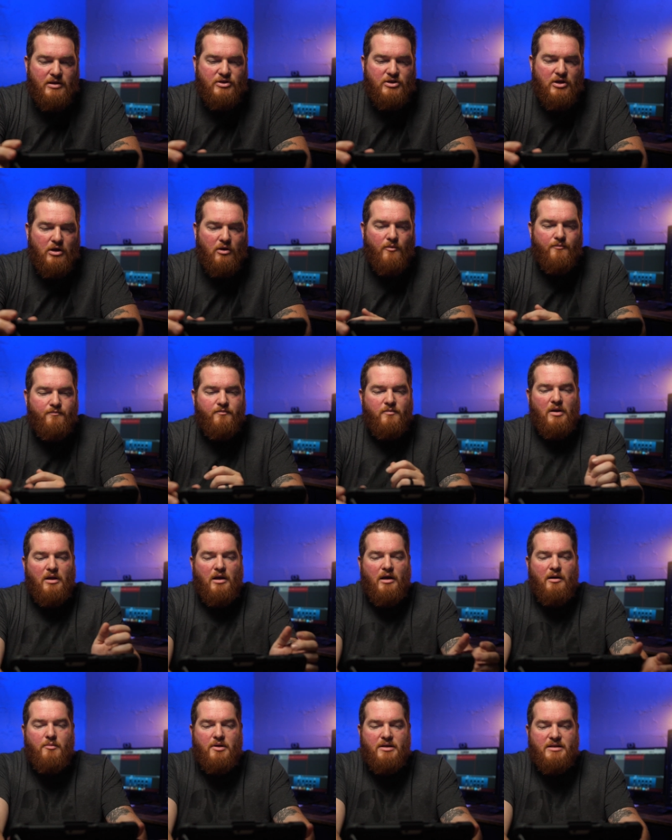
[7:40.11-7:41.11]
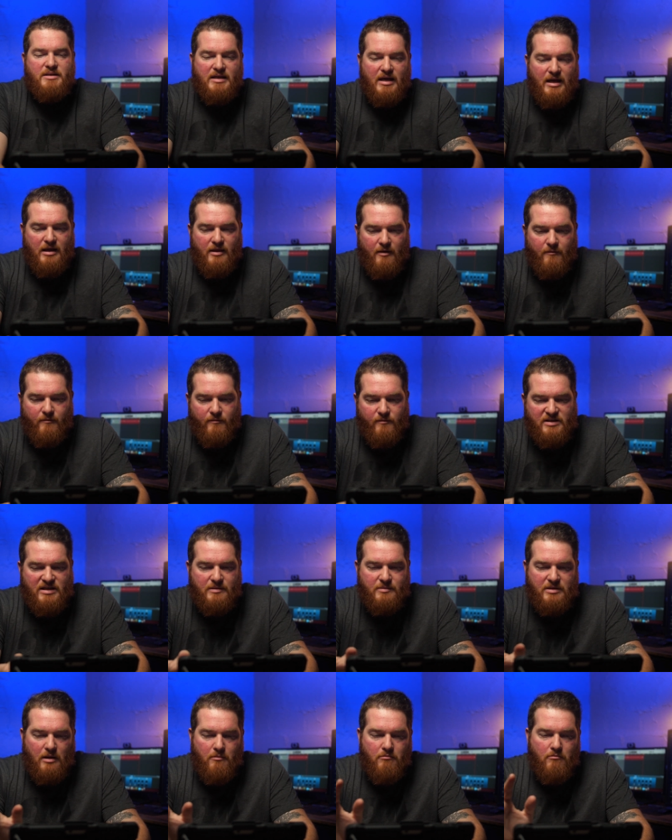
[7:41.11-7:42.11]
So I'm gonna say that
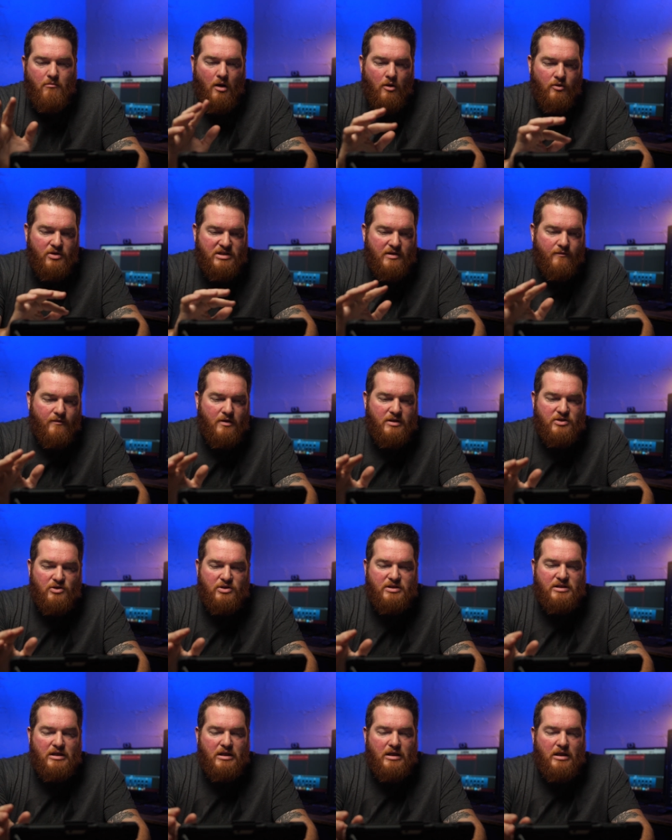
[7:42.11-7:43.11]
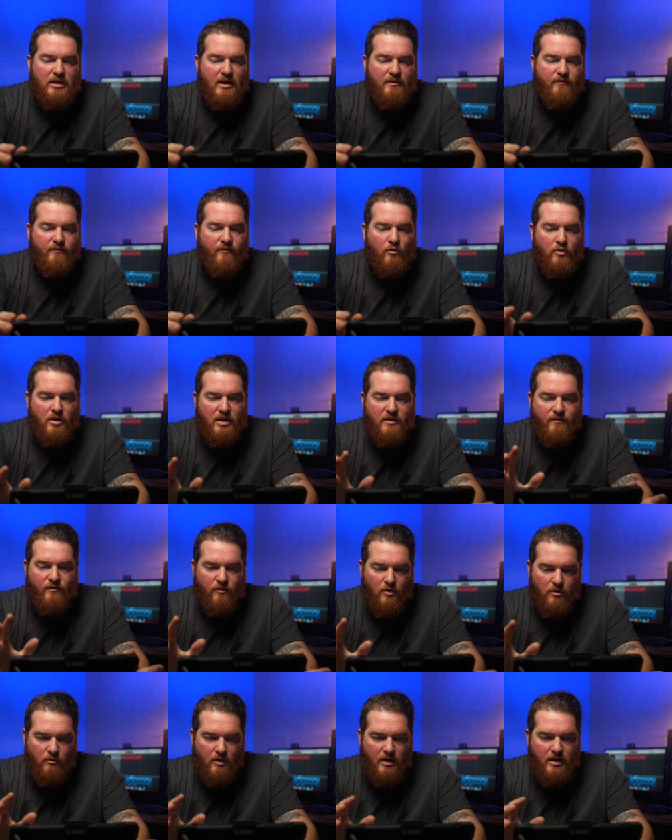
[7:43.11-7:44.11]
seems how most of us are sitting in that
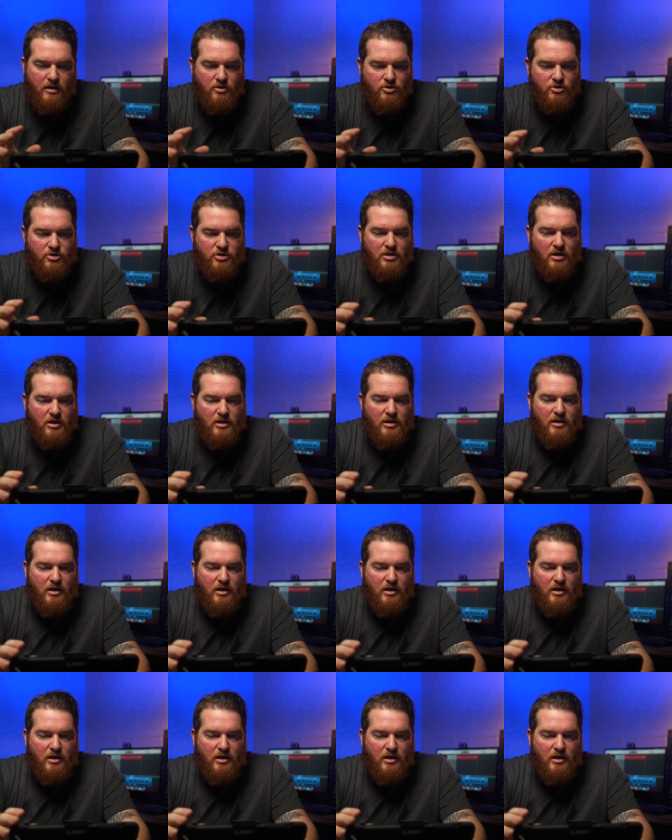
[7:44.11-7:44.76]
40-foot range.